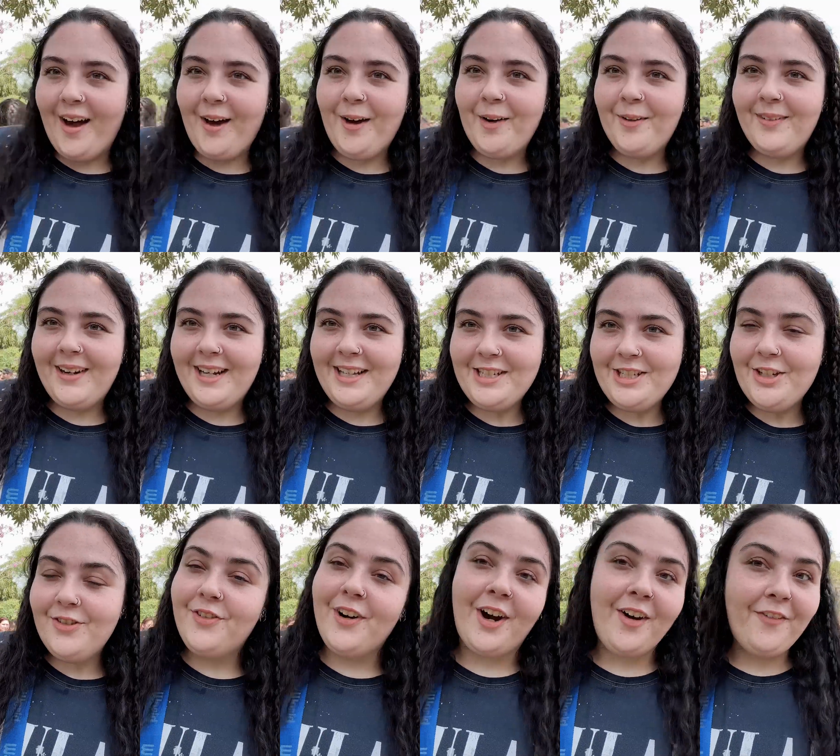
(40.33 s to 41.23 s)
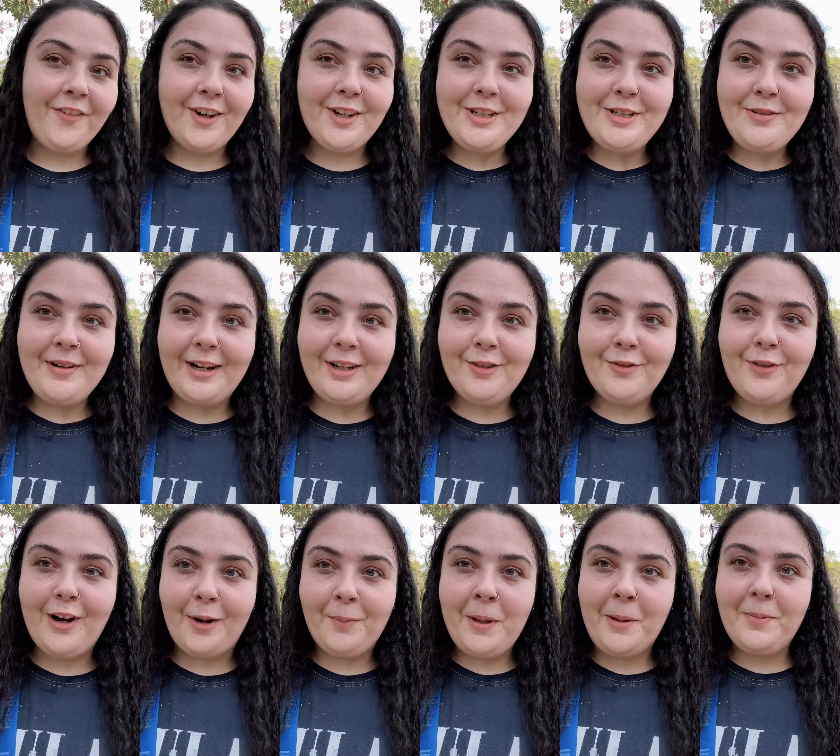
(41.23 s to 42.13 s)
All already for our first round
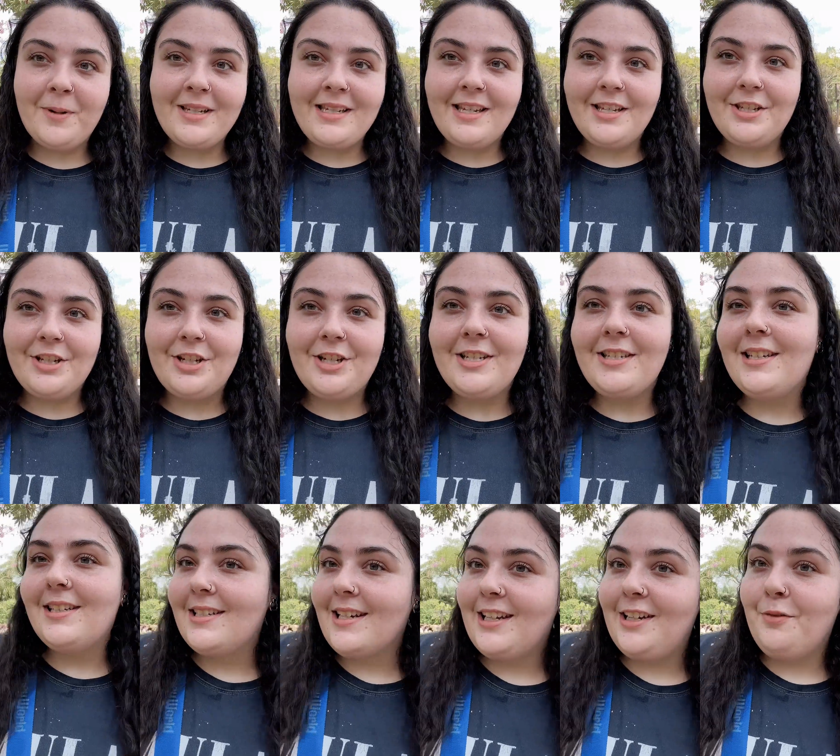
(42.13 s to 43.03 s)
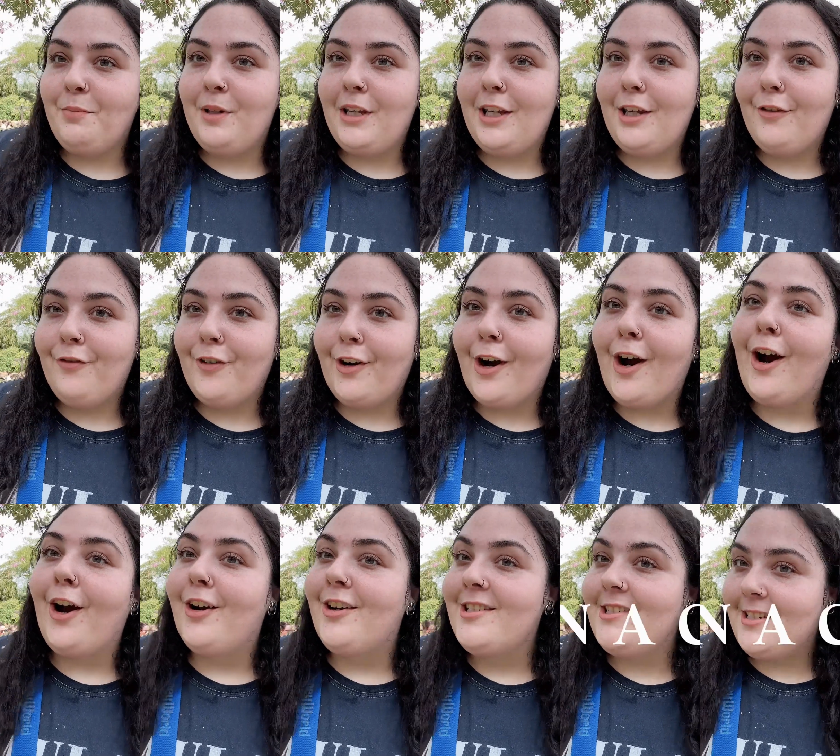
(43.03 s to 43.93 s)
of rock, paper, scissors. It's going to be for
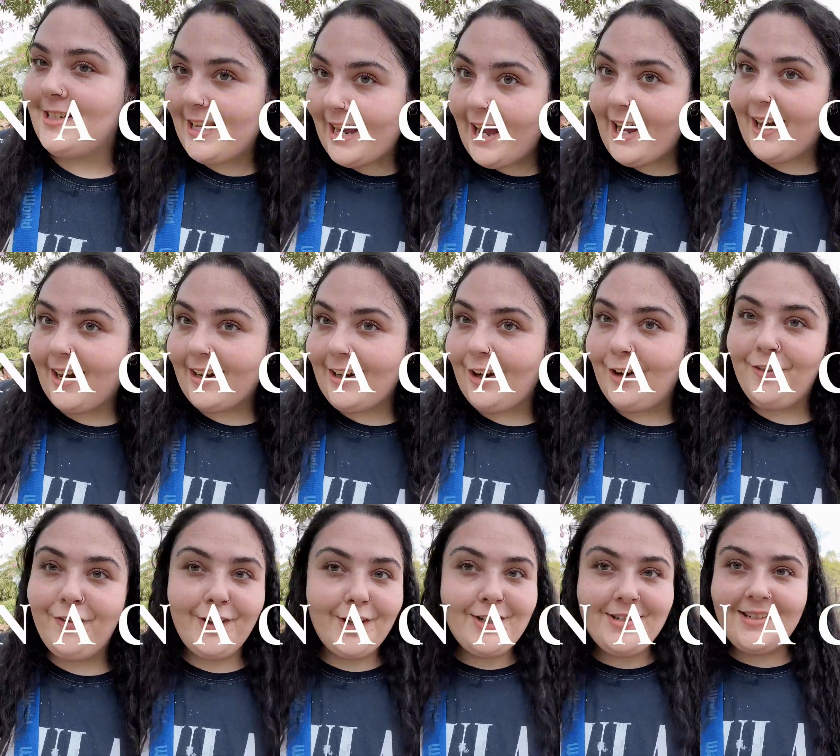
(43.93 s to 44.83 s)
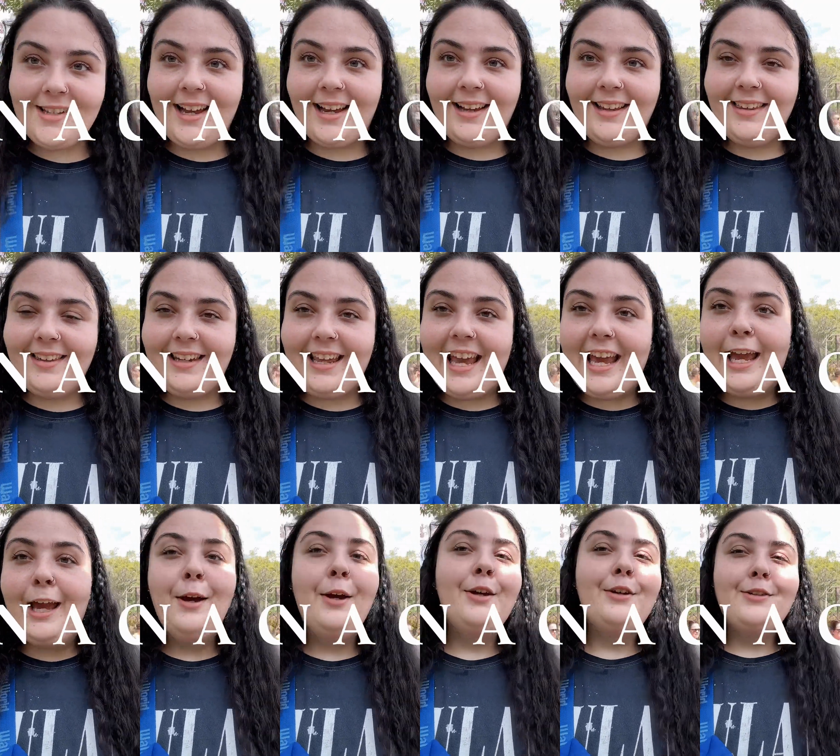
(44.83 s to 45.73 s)
our snack, our first snack of the
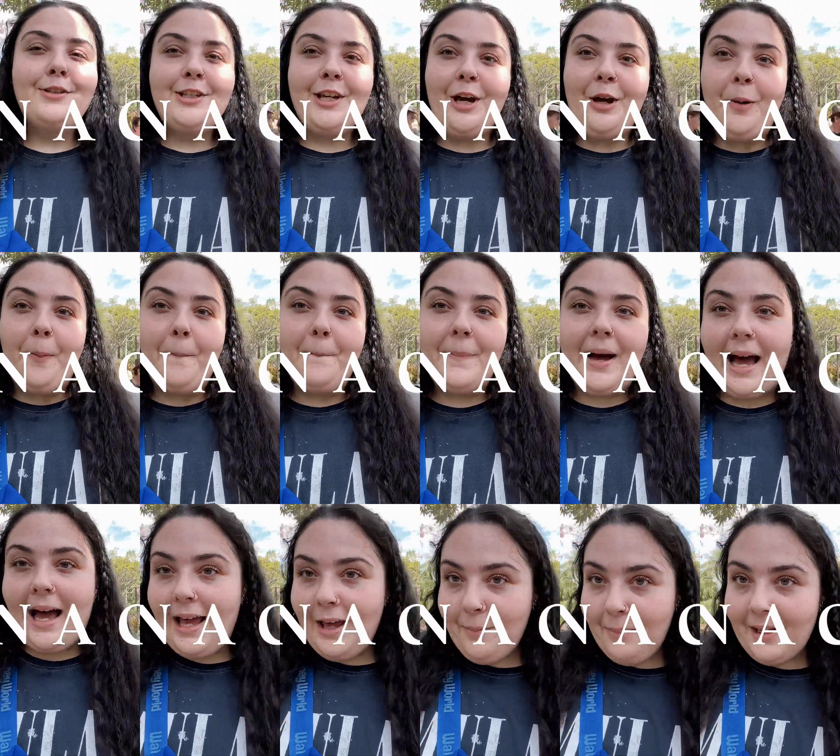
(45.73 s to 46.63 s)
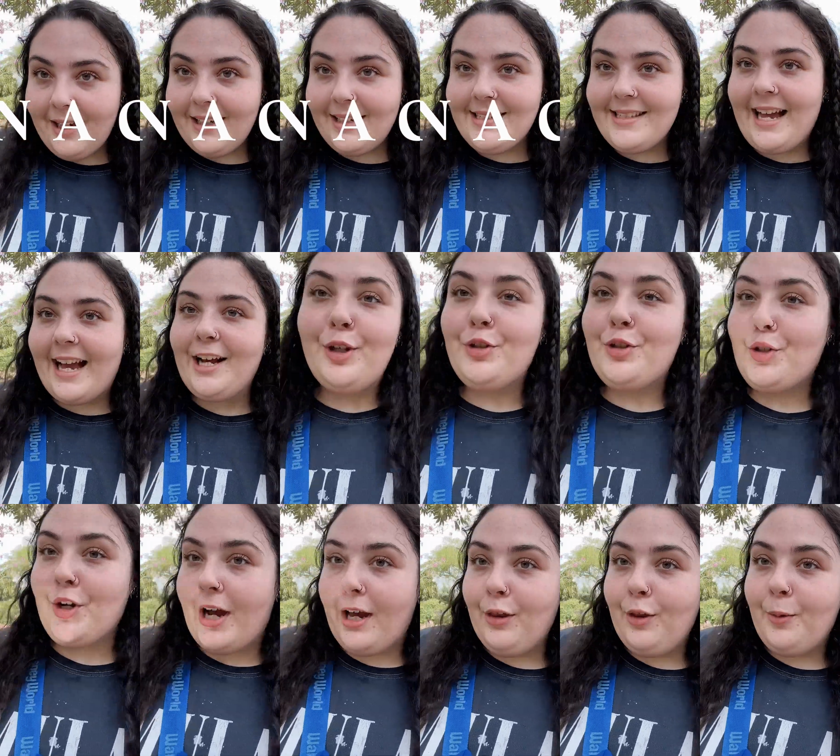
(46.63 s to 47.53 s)
day. So my pick is at
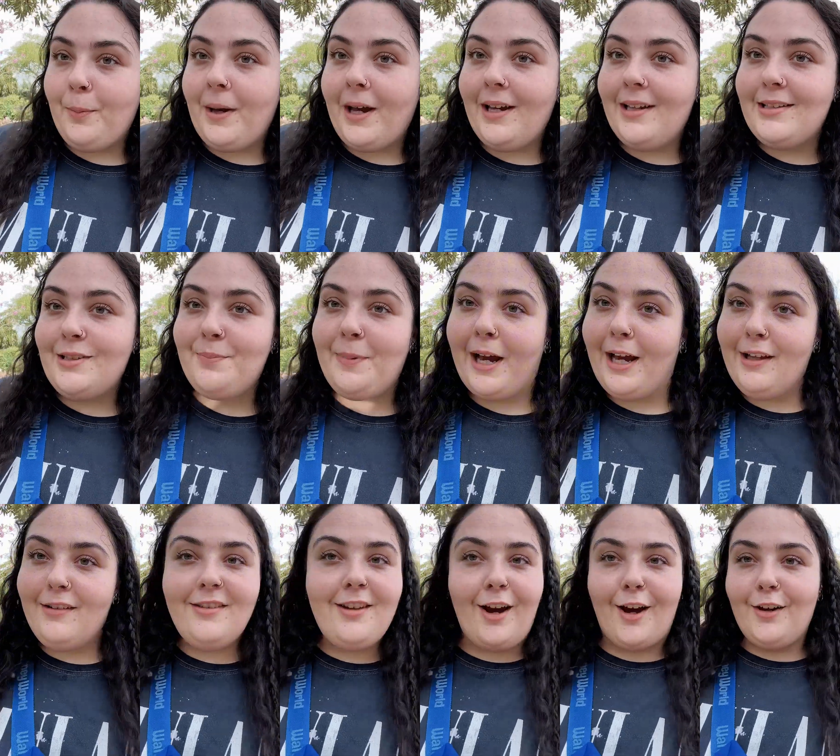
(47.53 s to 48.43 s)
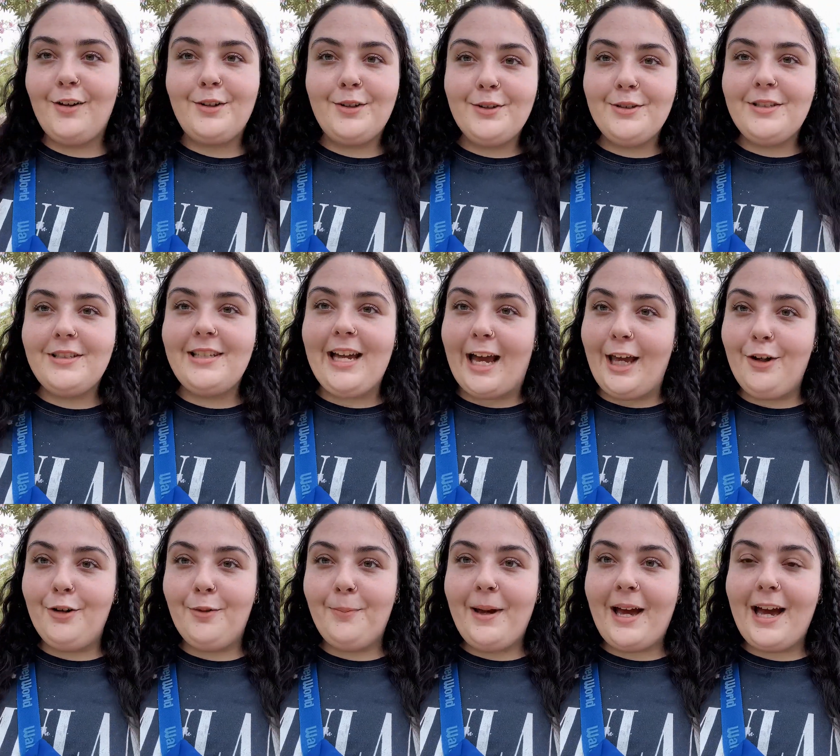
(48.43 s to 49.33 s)
Trilo-Bites by Donald
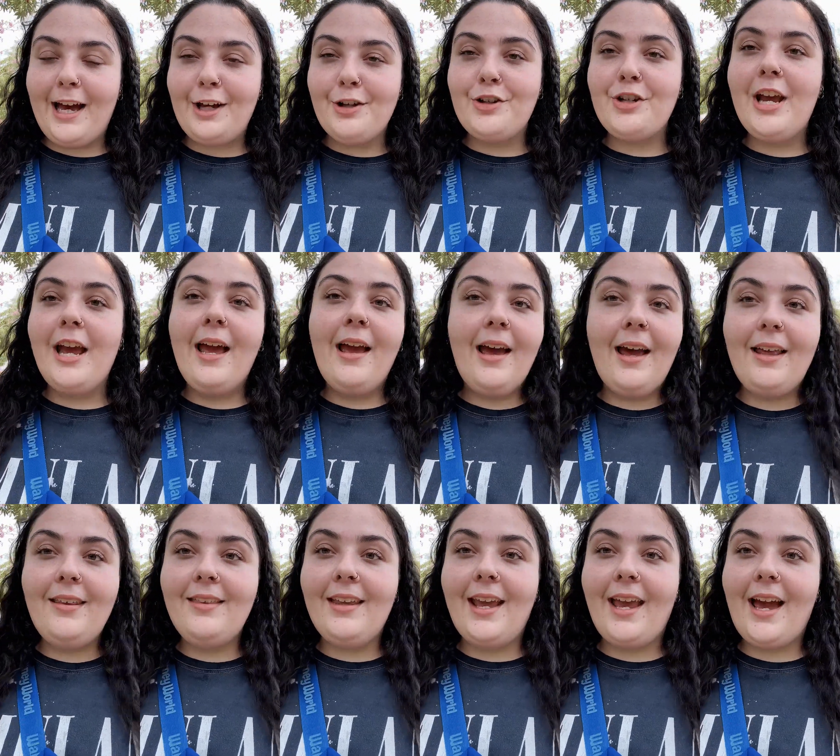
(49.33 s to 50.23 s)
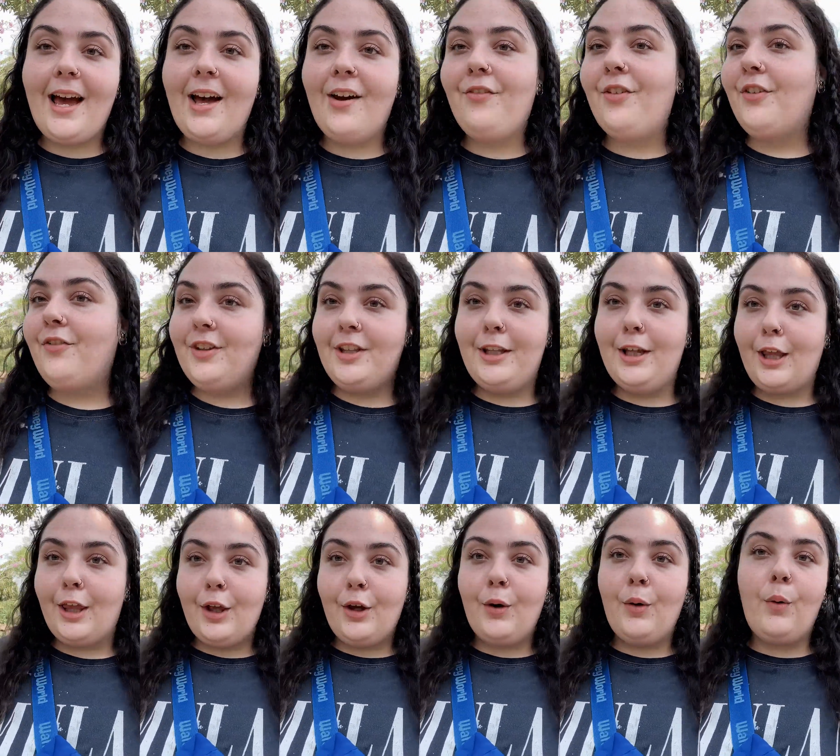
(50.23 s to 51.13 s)
Dino Bash, and they have a
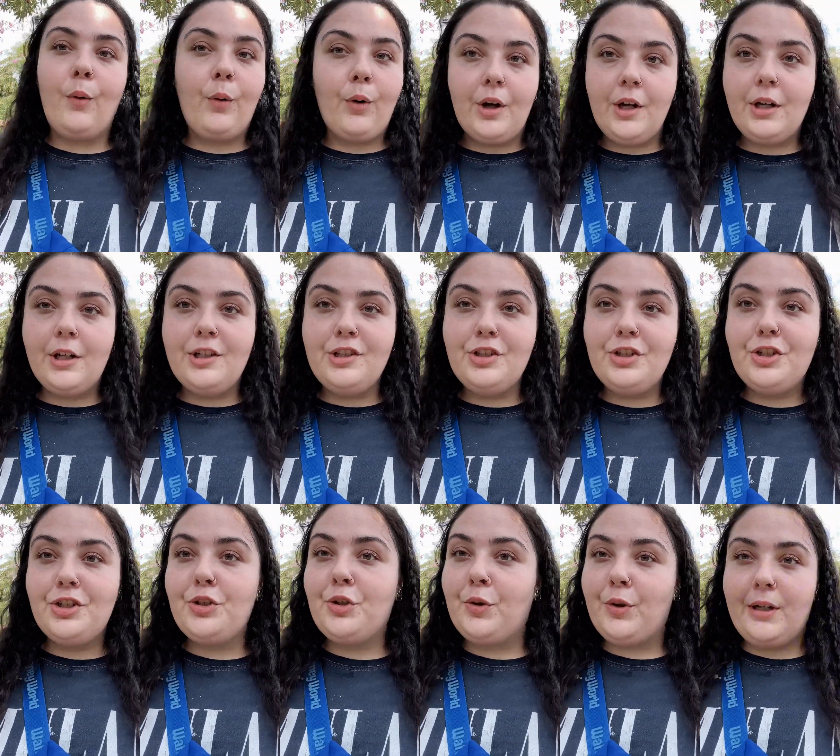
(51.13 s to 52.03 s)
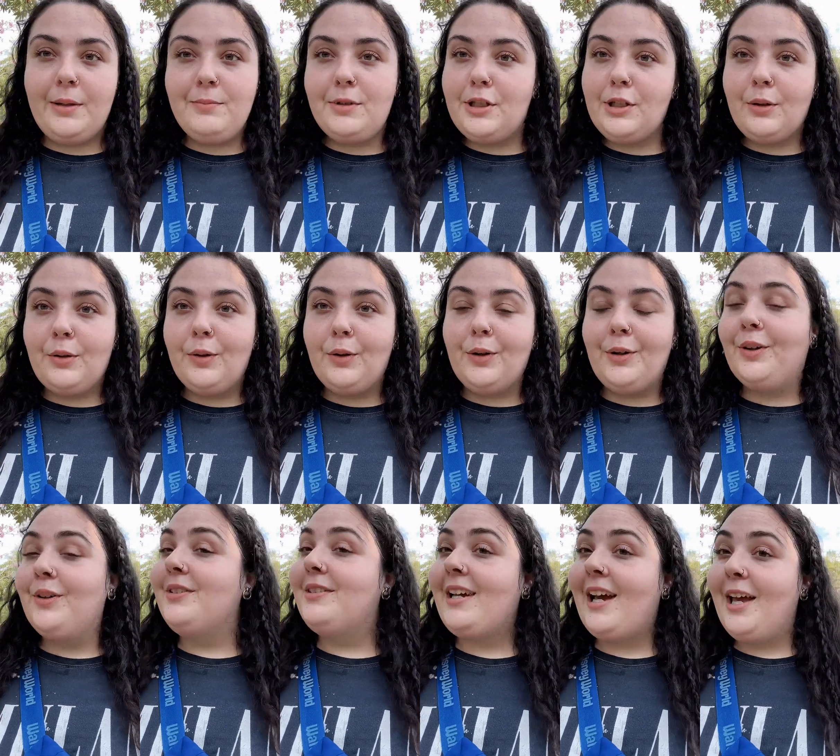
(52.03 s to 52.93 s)
vanilla orange
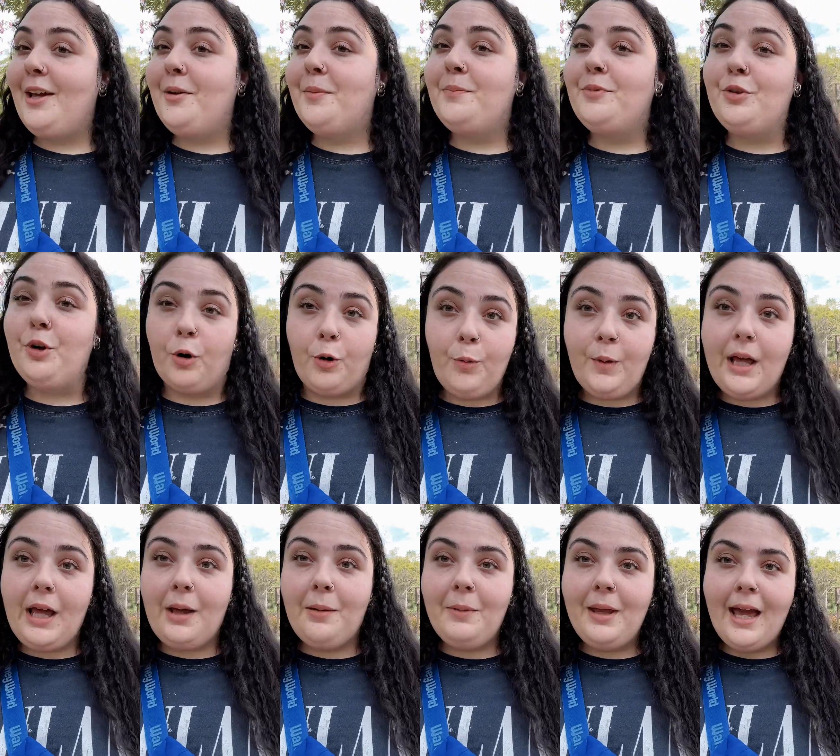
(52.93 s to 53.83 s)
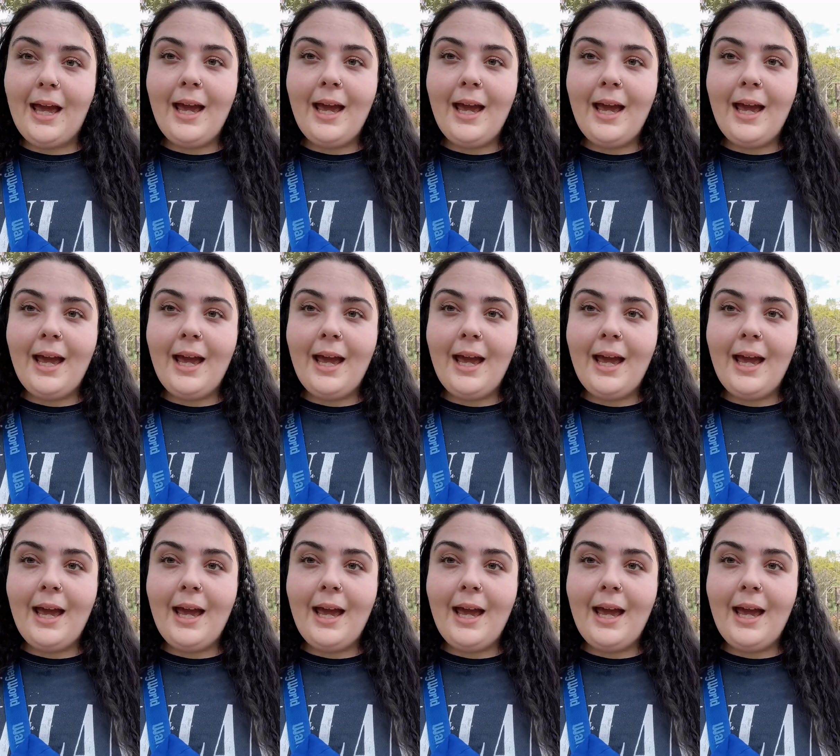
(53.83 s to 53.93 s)
creamsicle type Dole Whip,